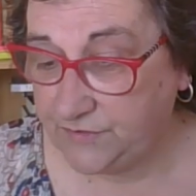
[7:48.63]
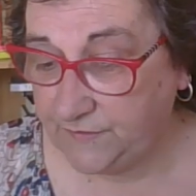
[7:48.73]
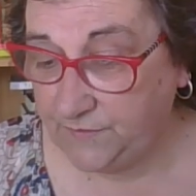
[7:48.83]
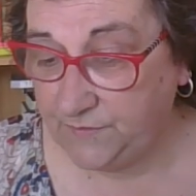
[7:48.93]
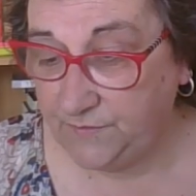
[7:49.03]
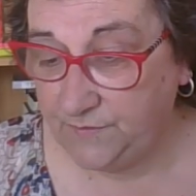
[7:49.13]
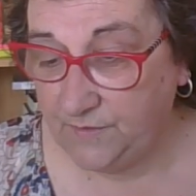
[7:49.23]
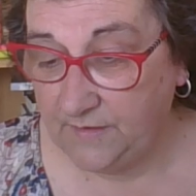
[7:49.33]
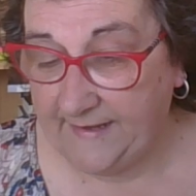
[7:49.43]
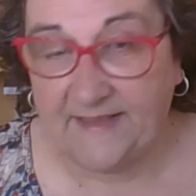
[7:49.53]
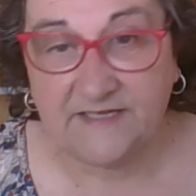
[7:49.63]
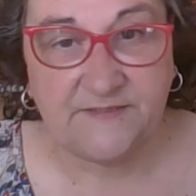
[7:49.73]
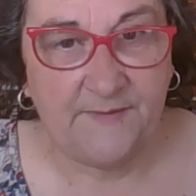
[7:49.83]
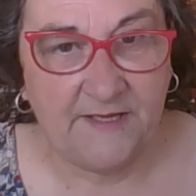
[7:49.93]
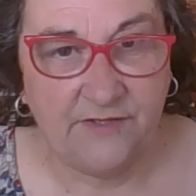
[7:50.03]
to
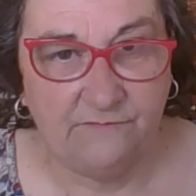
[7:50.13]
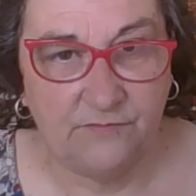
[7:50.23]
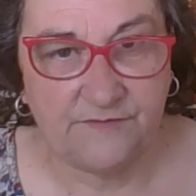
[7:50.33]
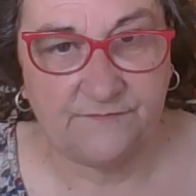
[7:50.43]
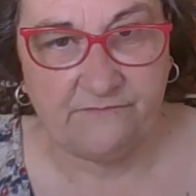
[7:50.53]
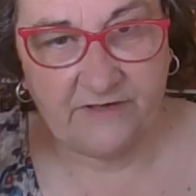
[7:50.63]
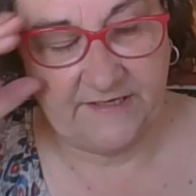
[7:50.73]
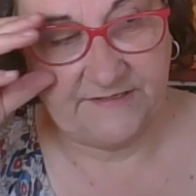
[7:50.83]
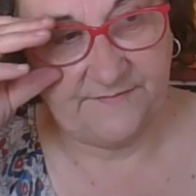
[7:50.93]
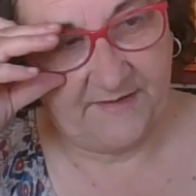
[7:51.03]
explain the rules of cricket to